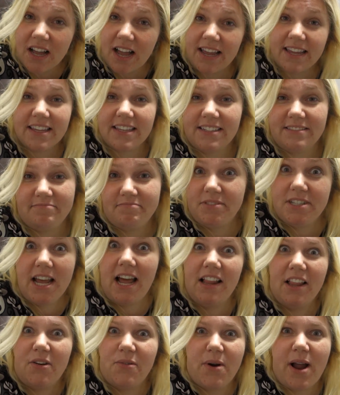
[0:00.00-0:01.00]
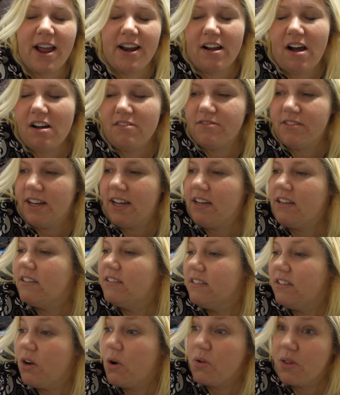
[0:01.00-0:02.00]
I can tell it right off
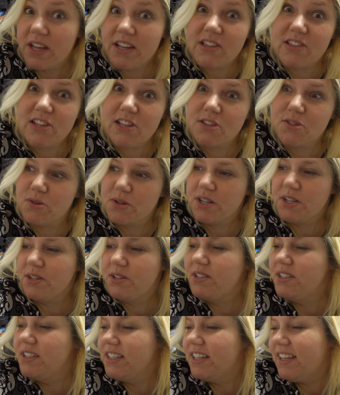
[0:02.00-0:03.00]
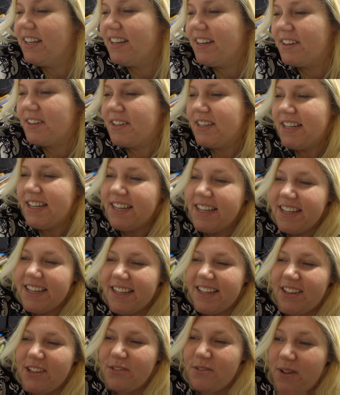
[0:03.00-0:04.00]
now. Oh, that's Israel, you know.
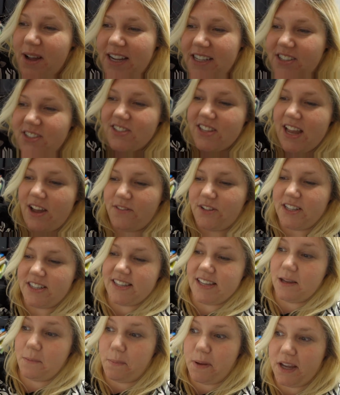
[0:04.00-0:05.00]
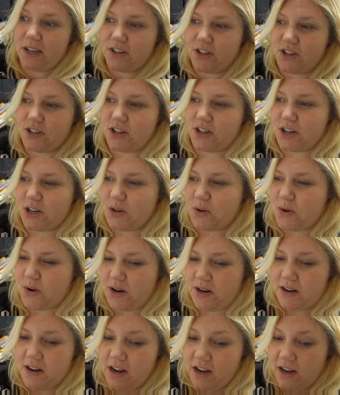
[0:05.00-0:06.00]
It, I just have to see a picture
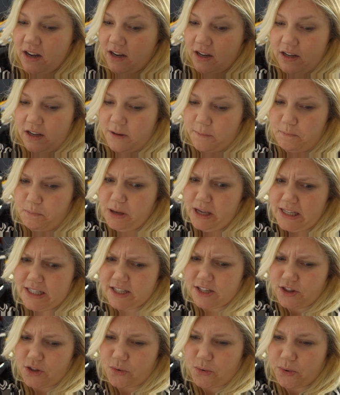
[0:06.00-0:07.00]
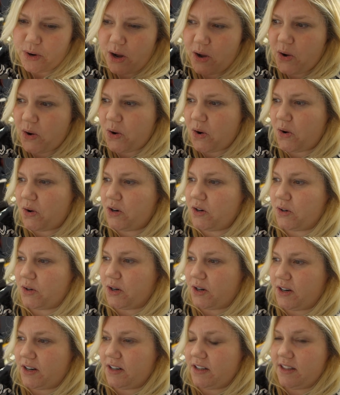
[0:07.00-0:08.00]
or a piece of the road
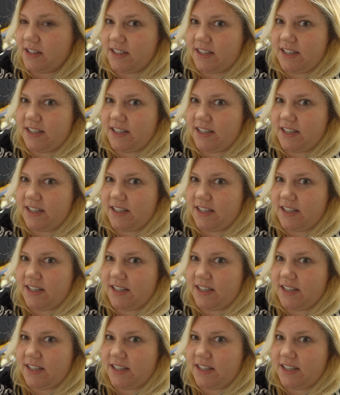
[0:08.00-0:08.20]
or the